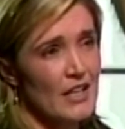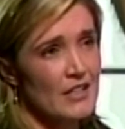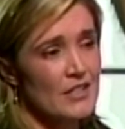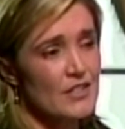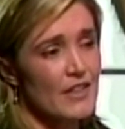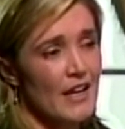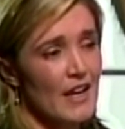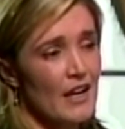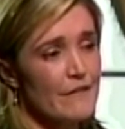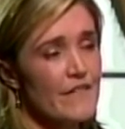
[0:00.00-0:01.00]
and
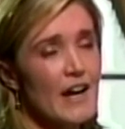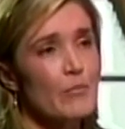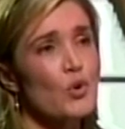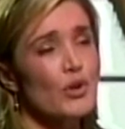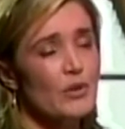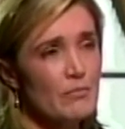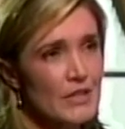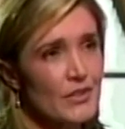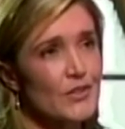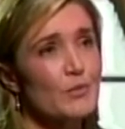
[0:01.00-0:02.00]
they are far more
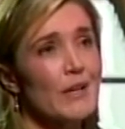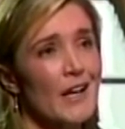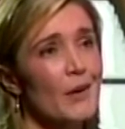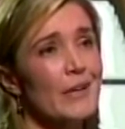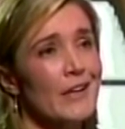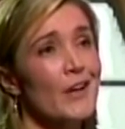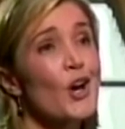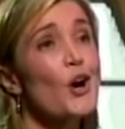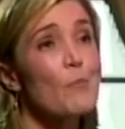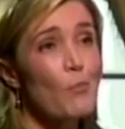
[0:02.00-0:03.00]
committed to becoming
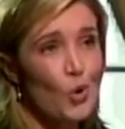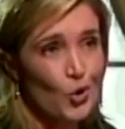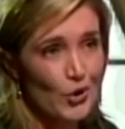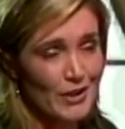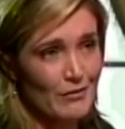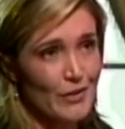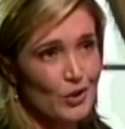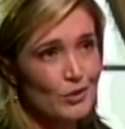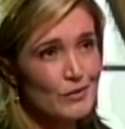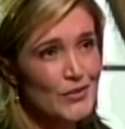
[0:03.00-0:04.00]
more
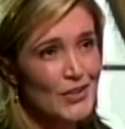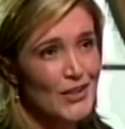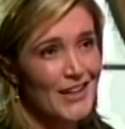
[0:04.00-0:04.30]
involved.